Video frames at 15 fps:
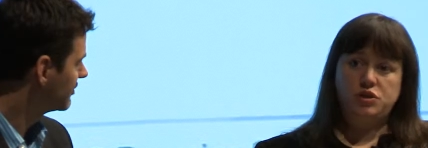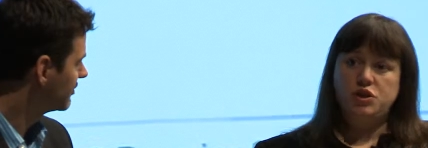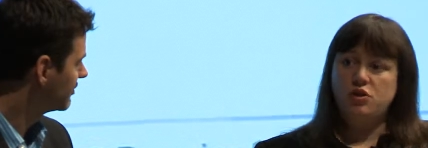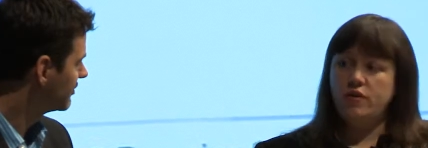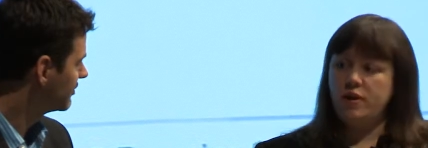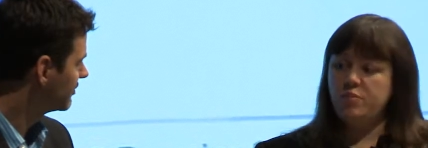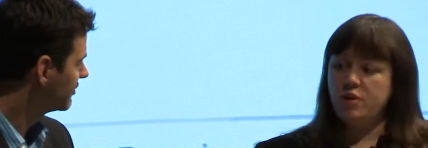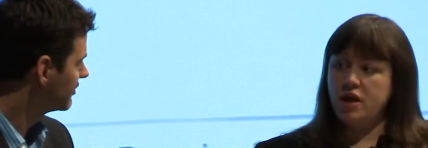Speaker 1: do
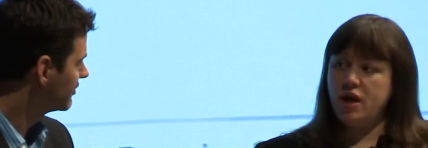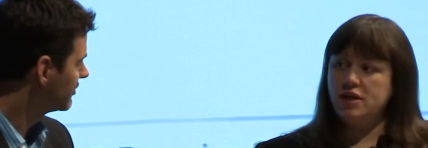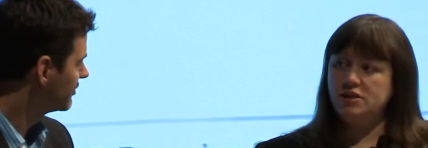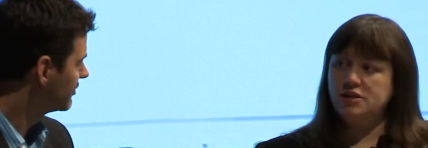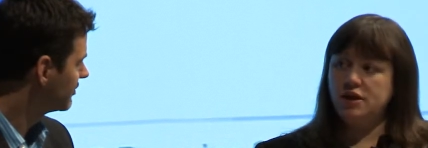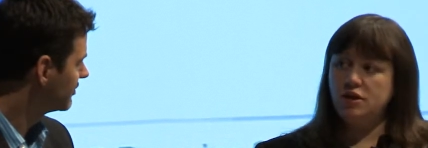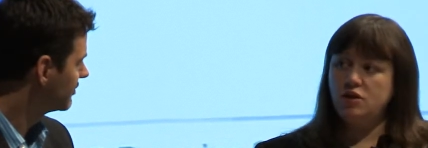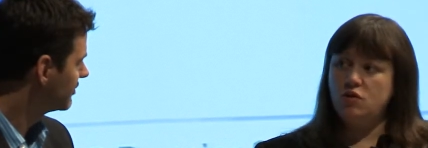your
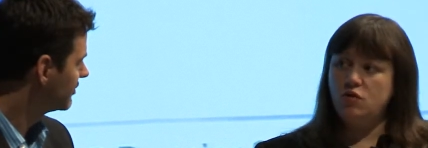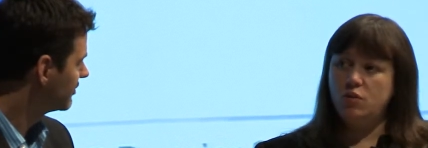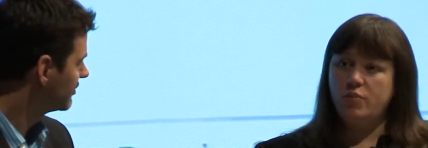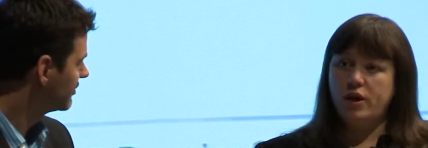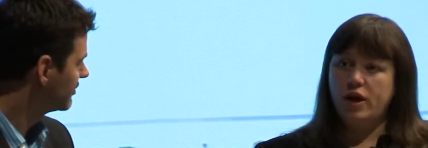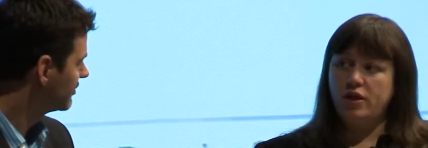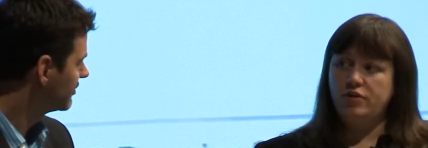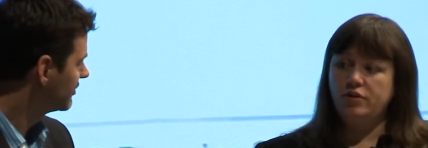MBAs tell you
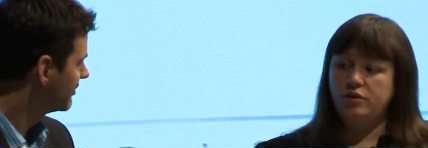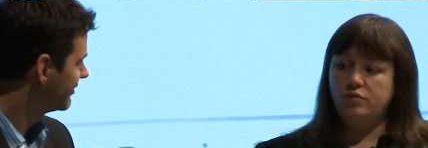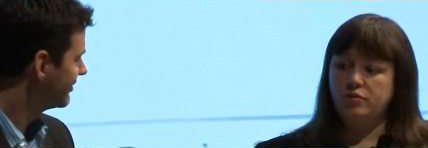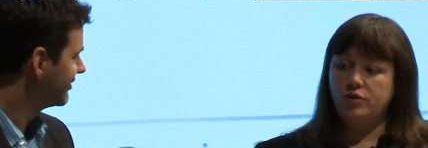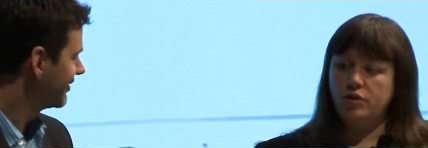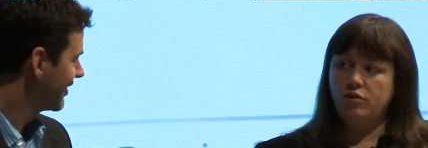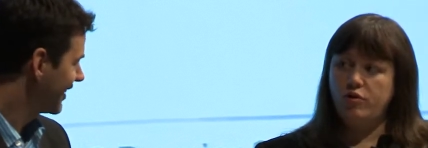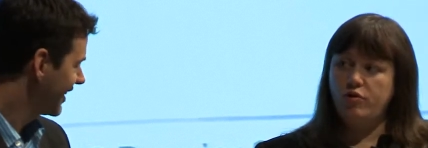about
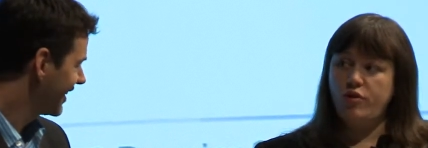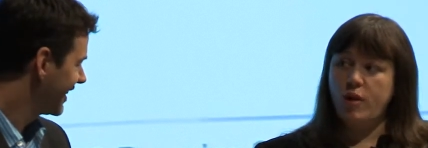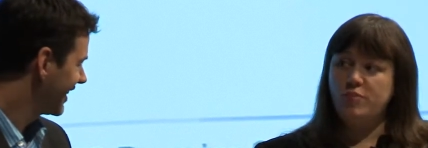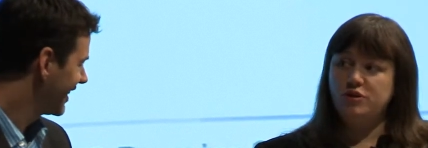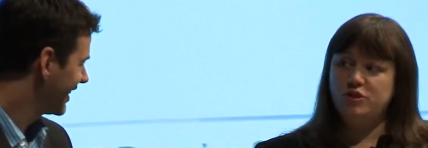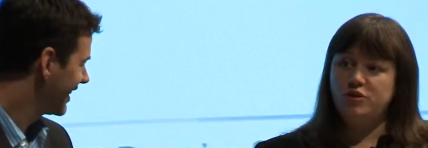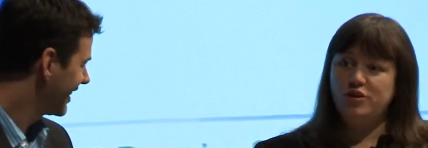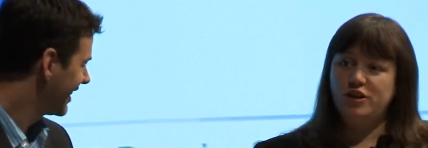the growth
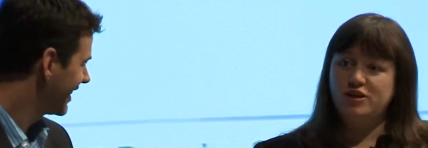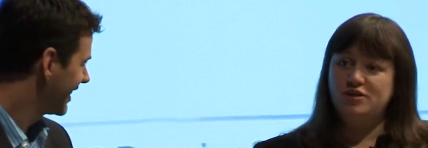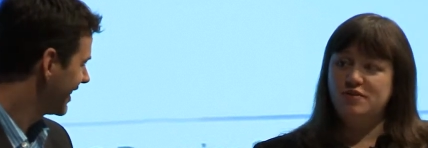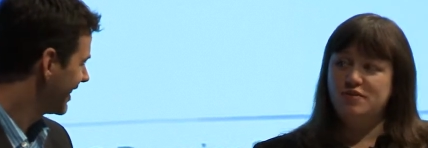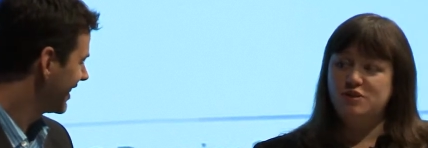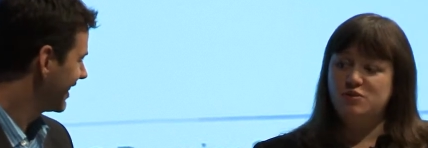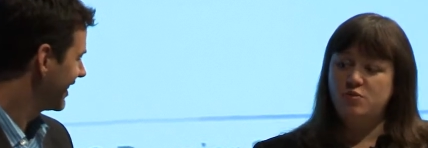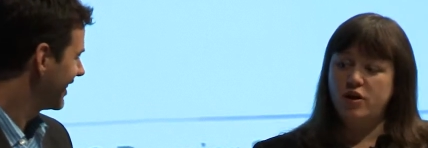opportunities
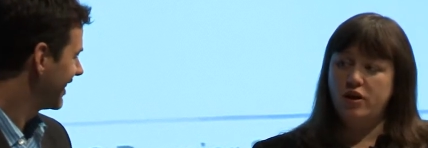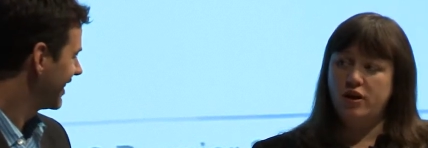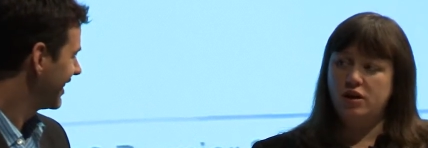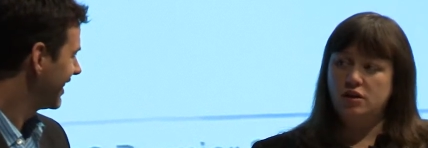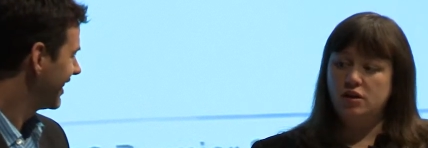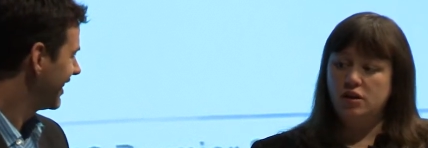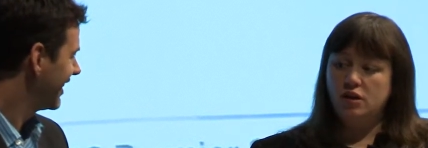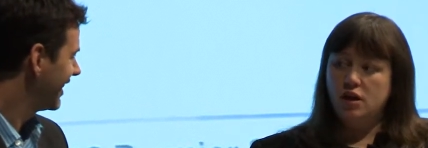of this
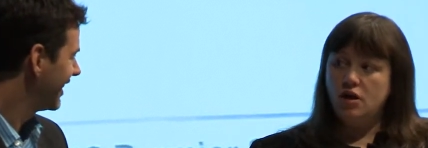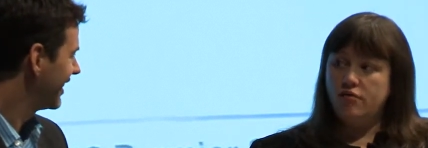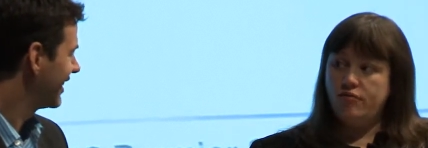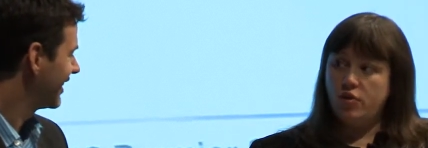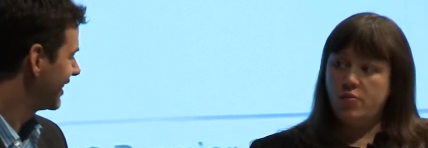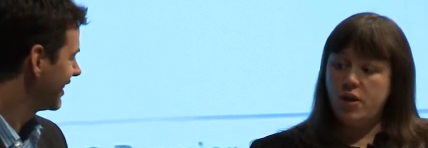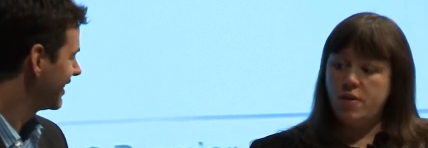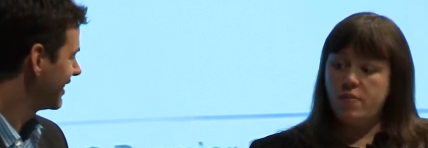market
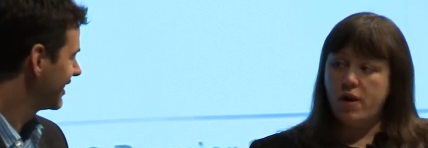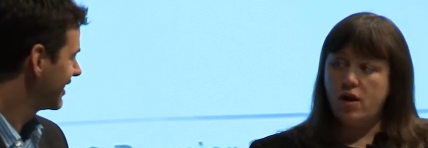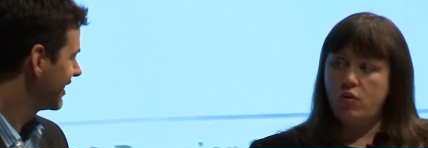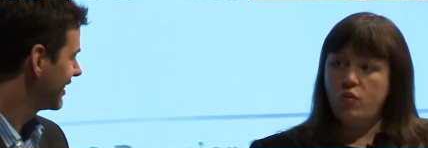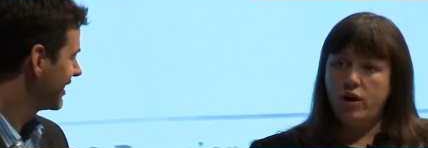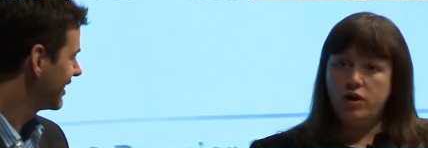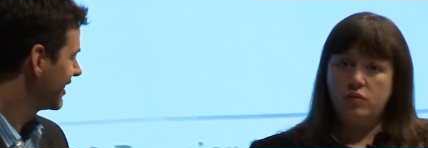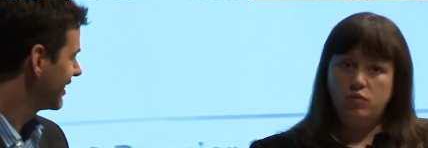for PayPal?
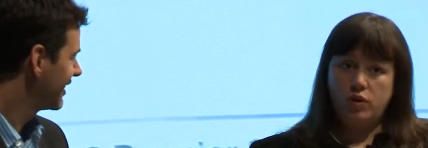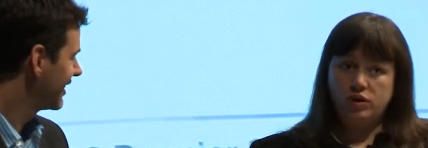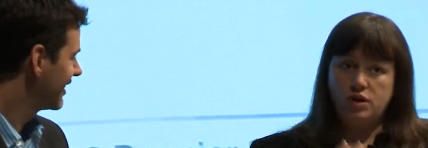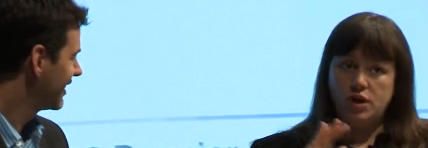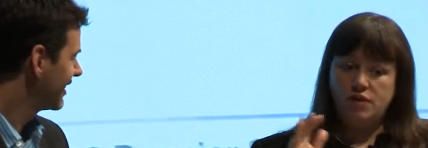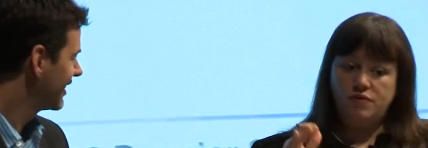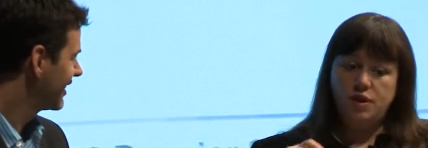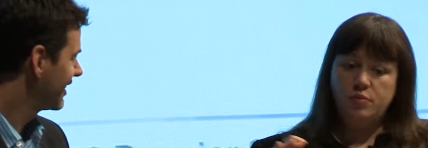What
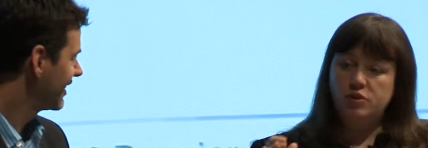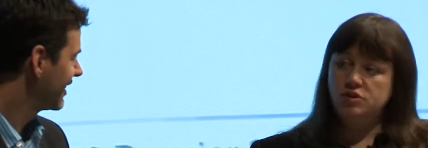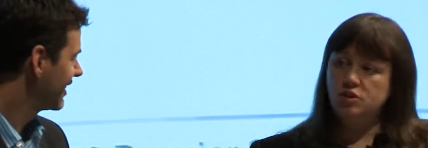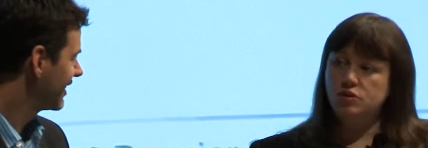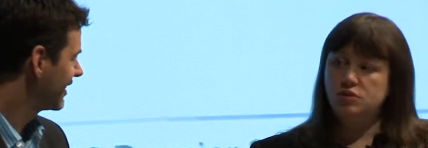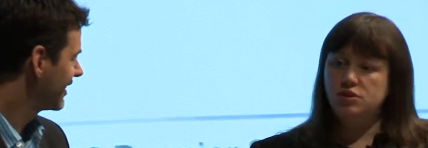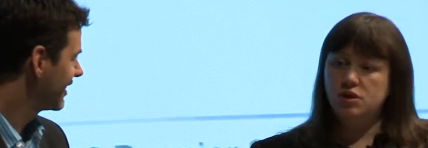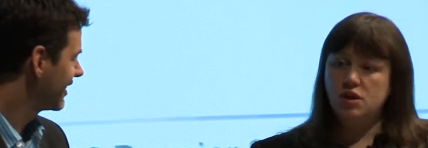kind of numbers are
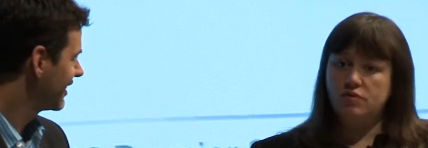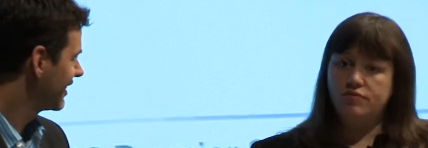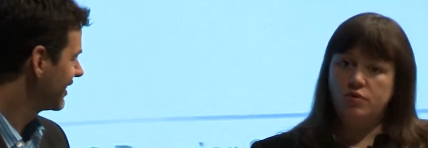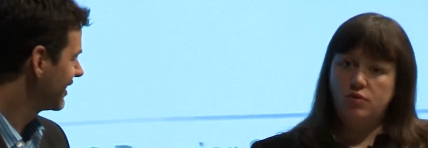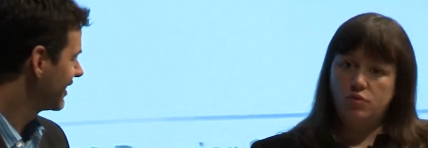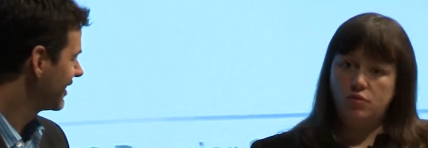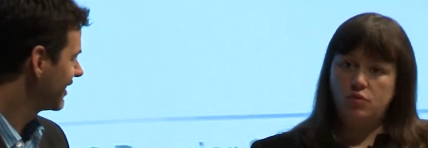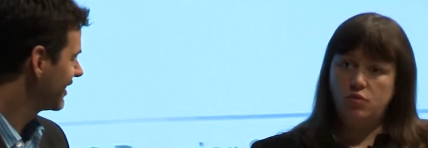you seeing
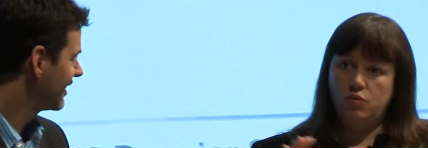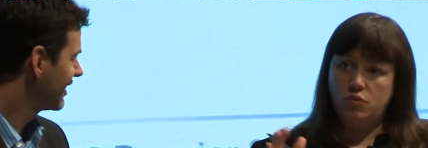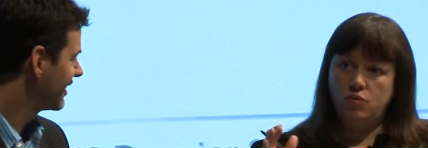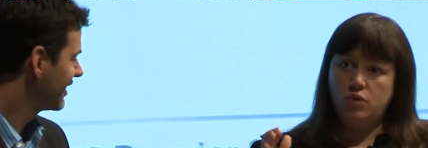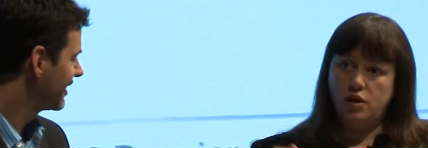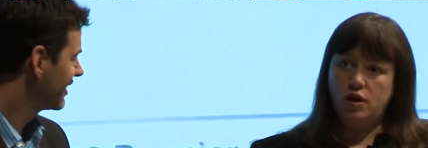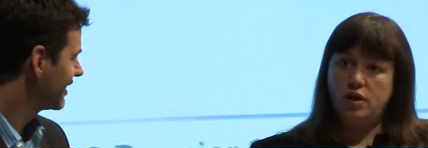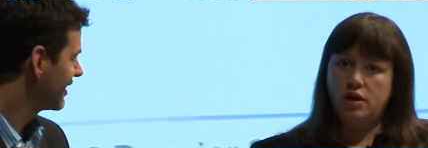for,
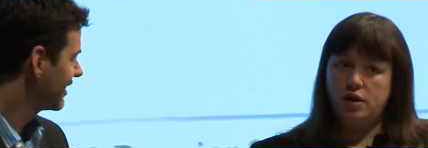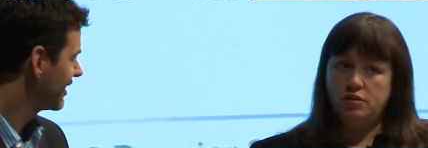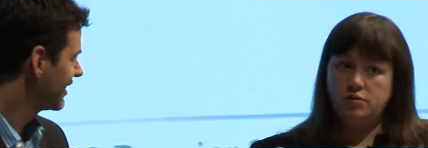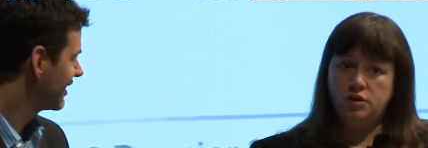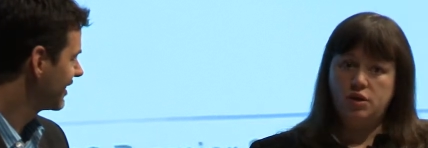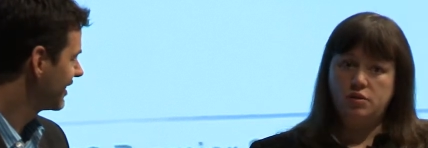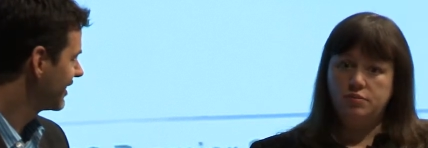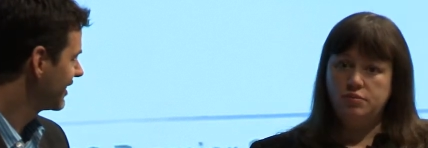
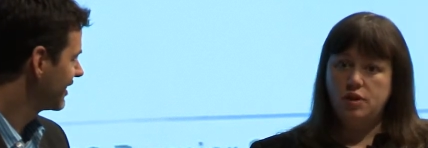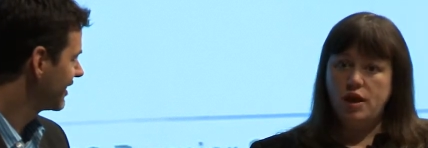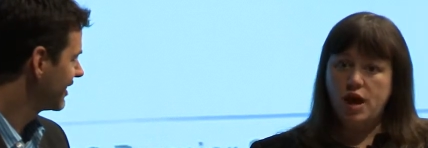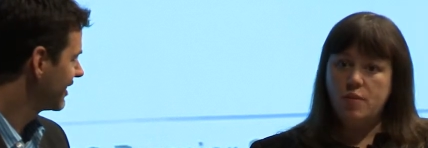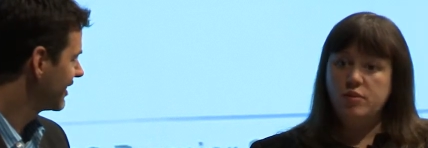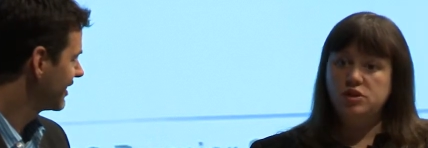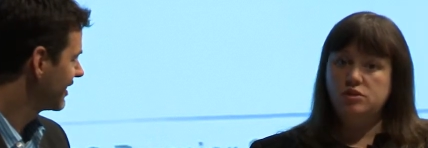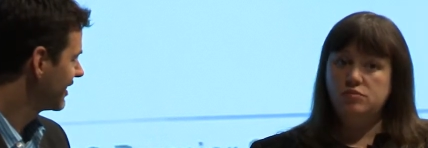you know,
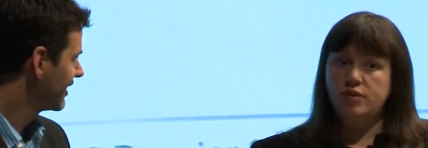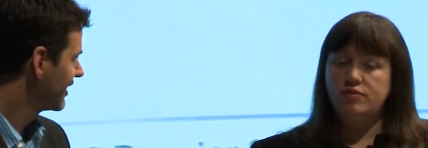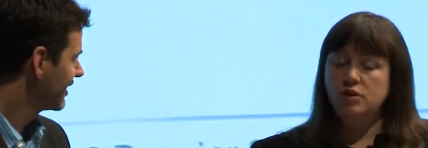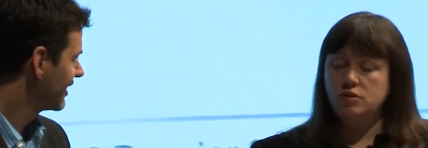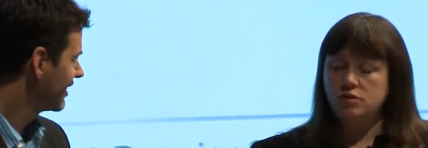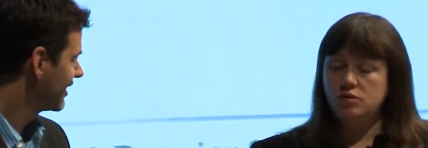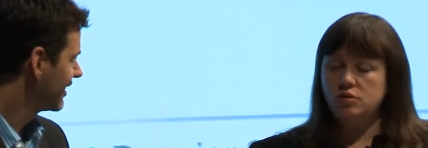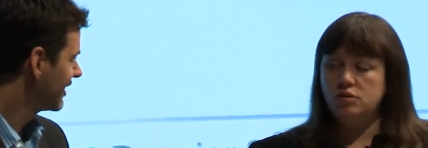how much
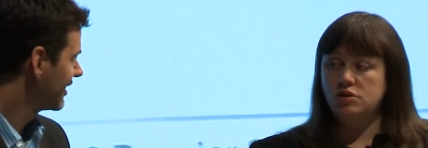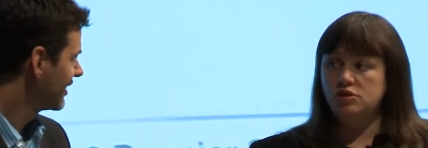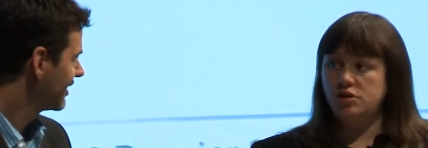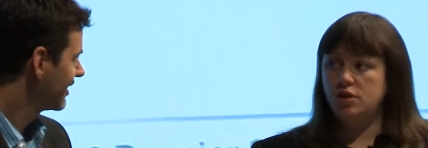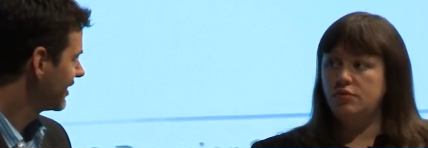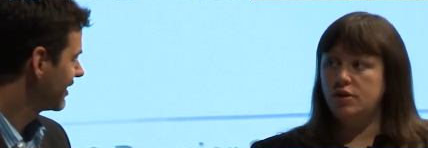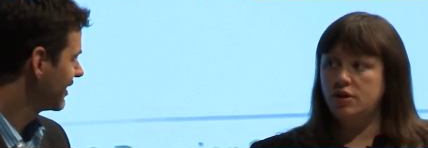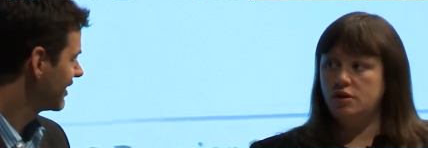revenue you can
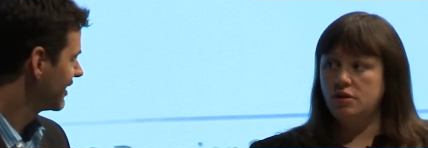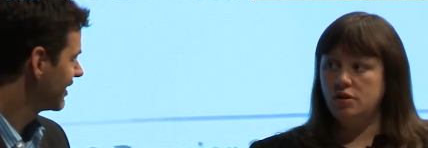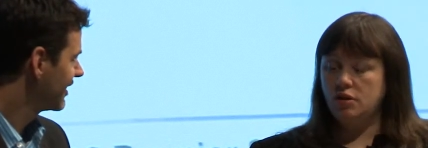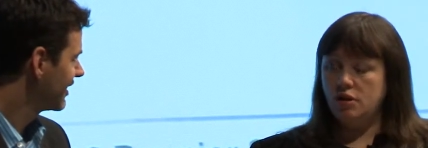generate